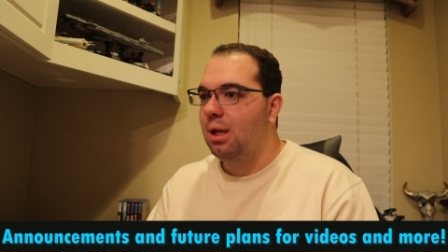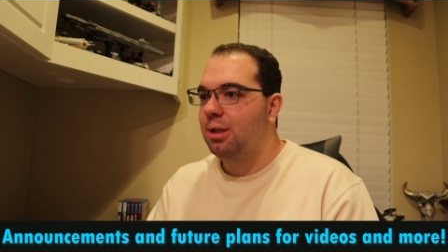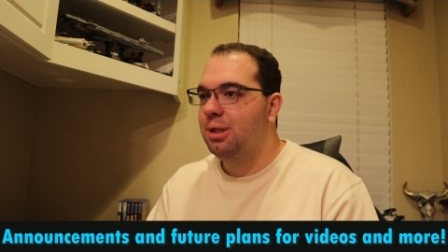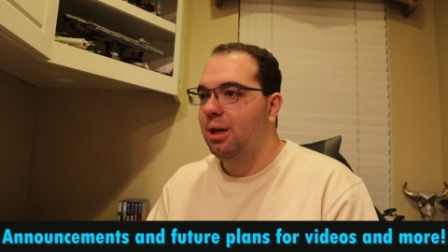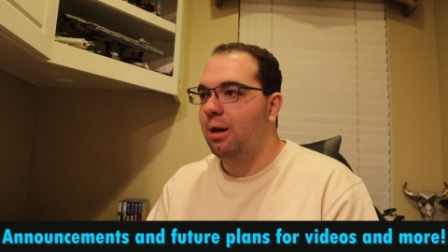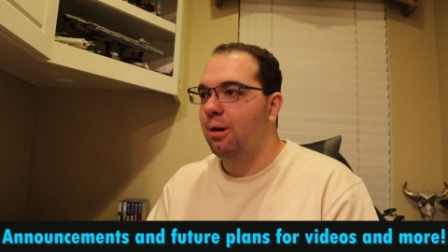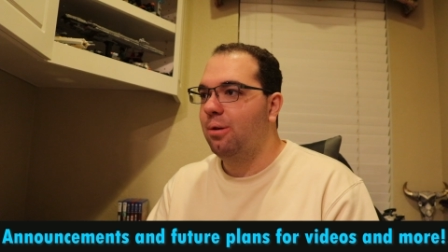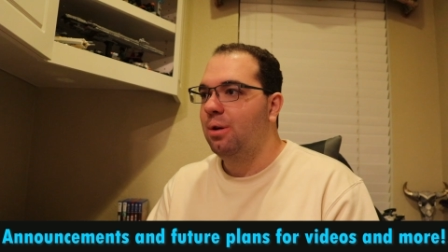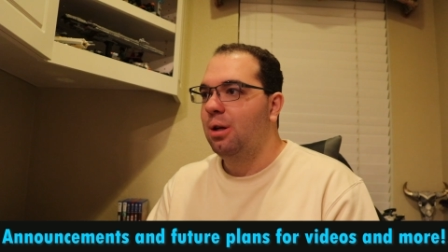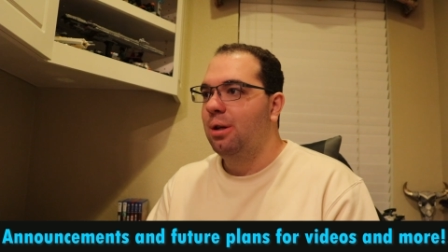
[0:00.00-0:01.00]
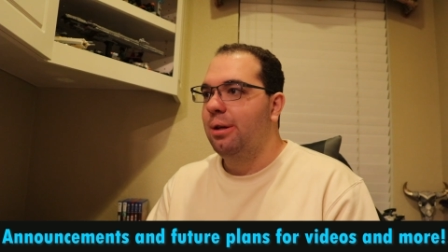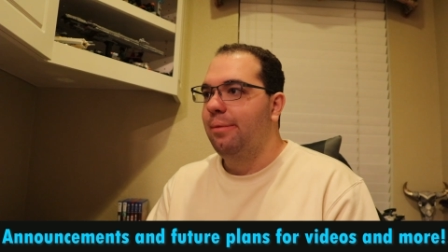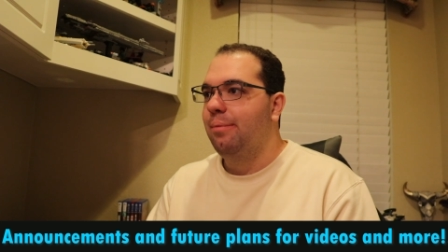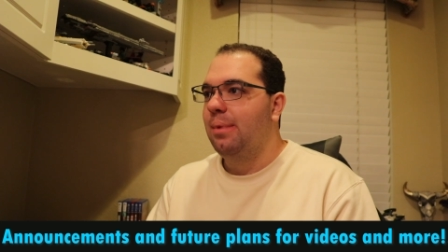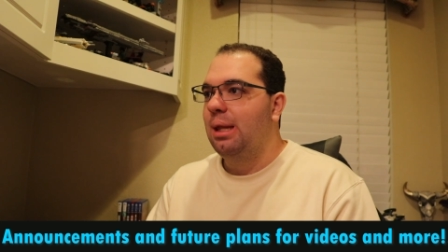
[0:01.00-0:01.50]
So
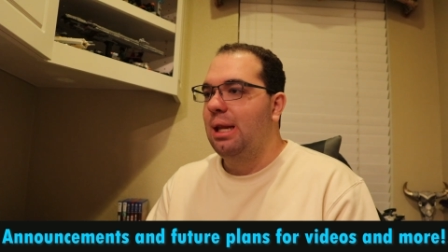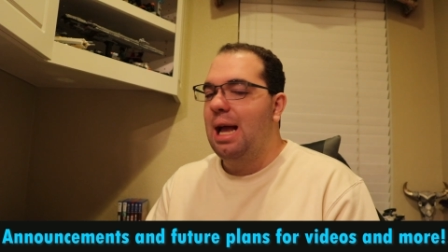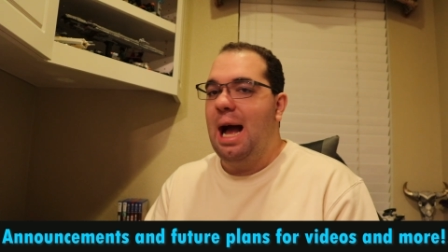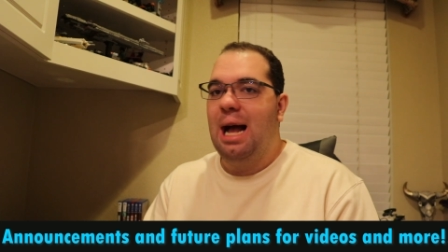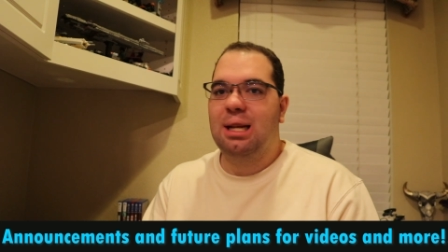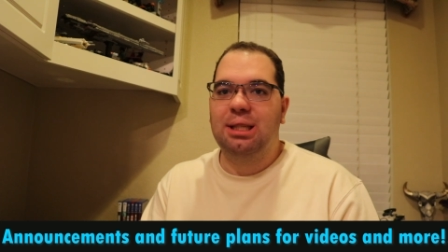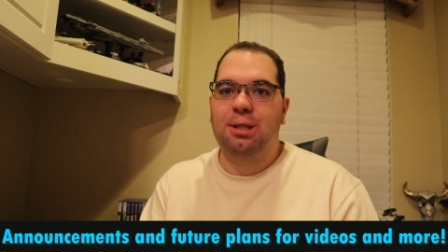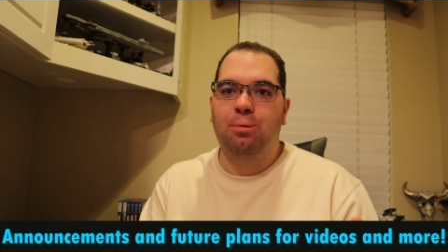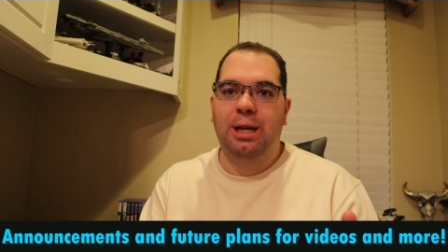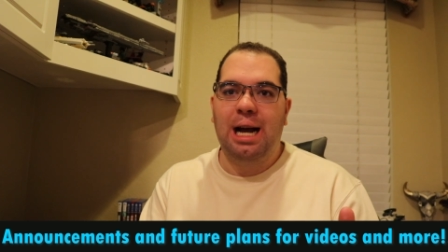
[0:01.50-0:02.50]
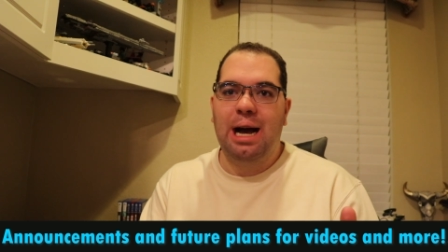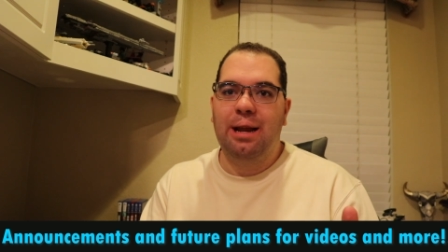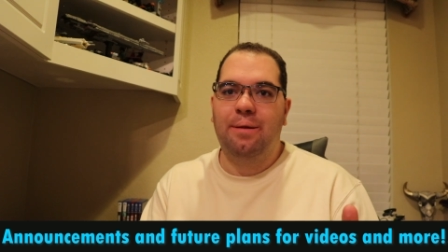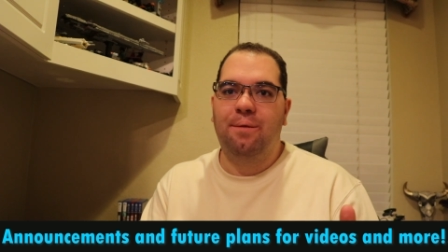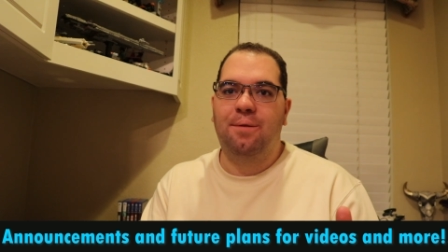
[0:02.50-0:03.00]
as we kind
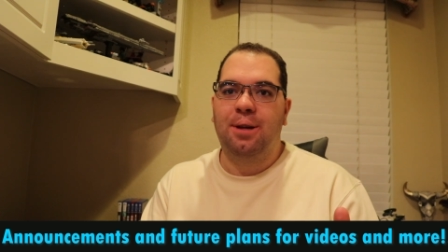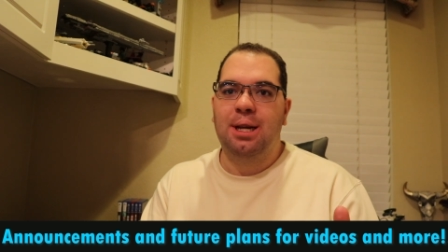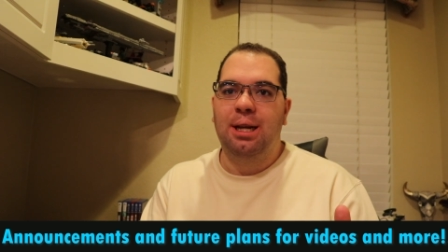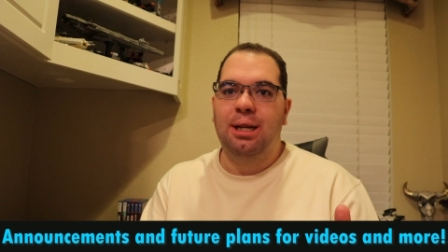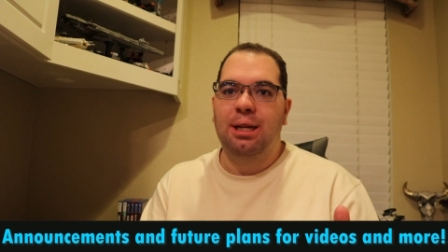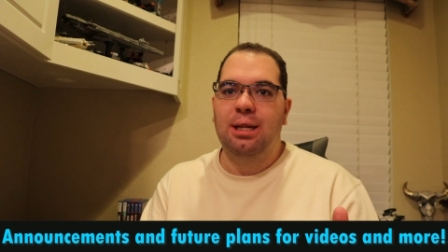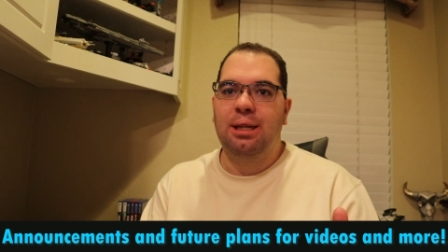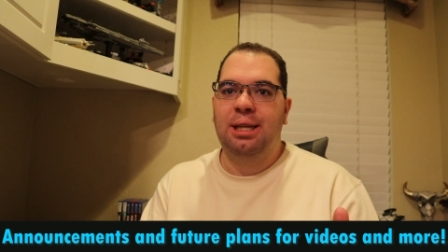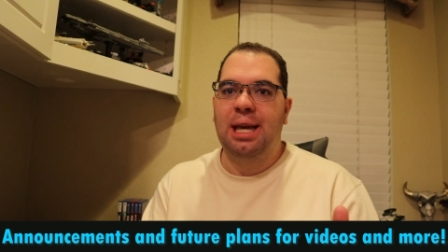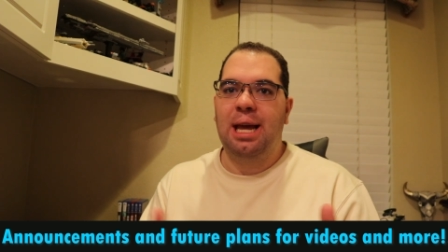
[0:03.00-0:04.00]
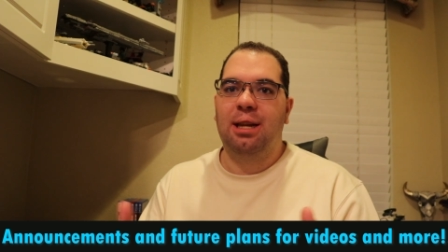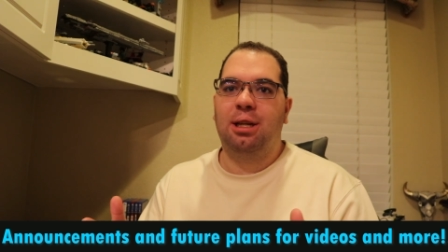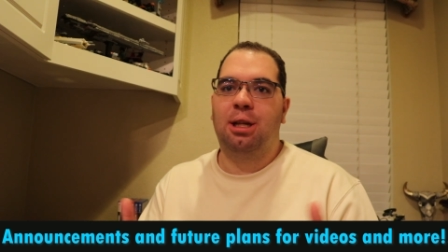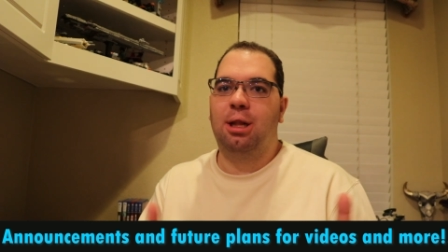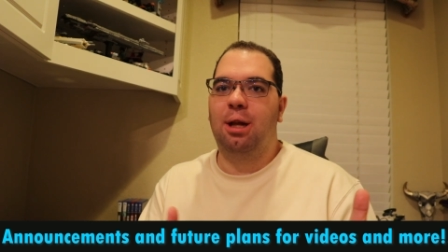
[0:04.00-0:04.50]
of get
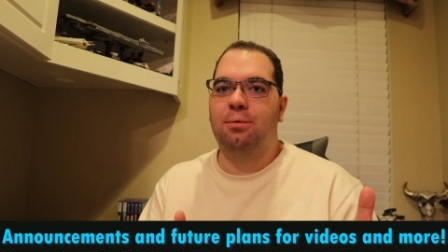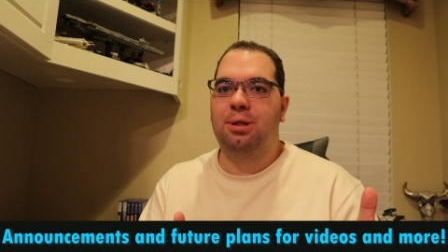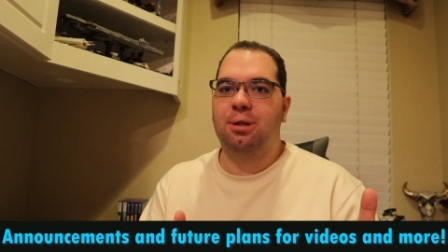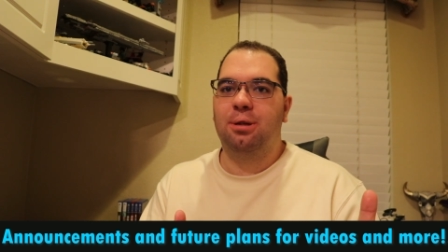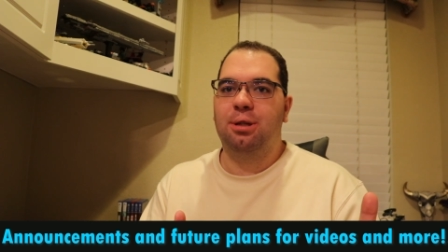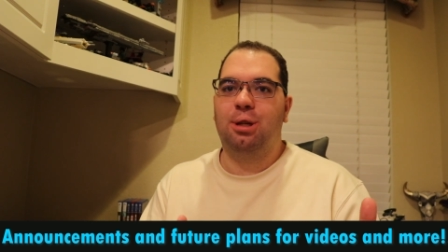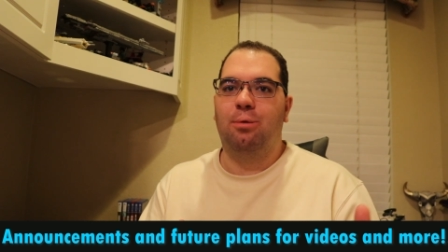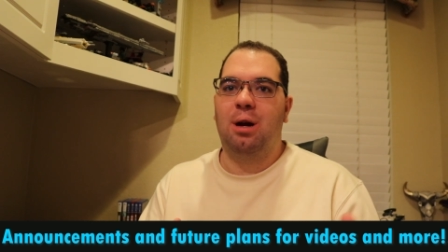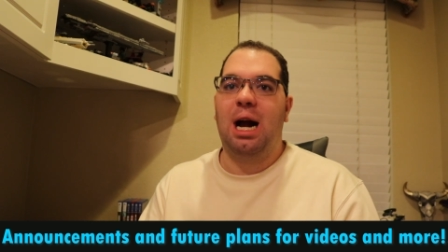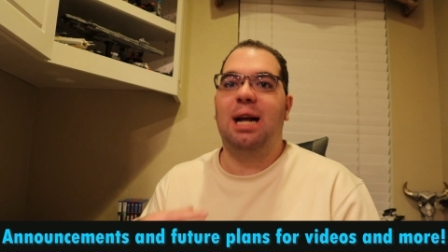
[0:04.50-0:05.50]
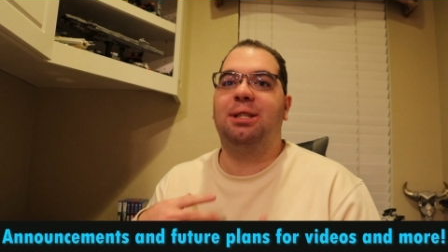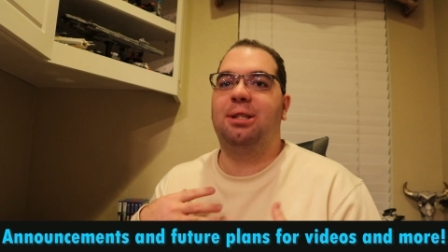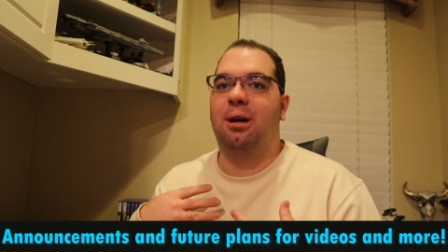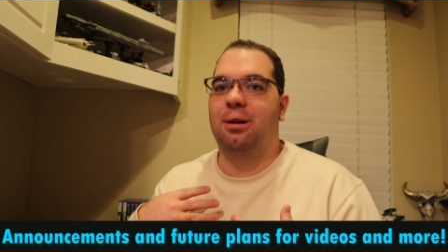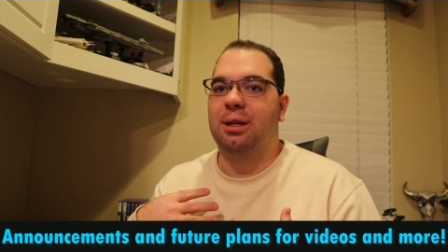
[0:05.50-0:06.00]
closer to where I
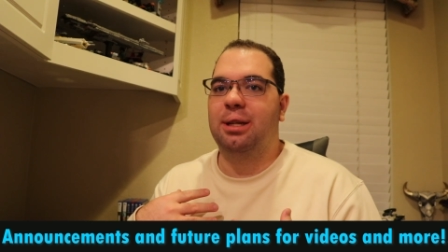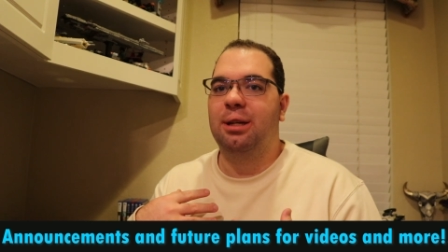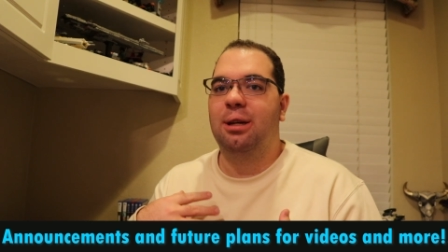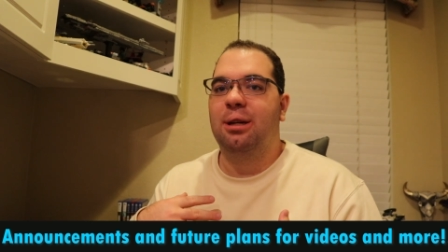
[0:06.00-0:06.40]
started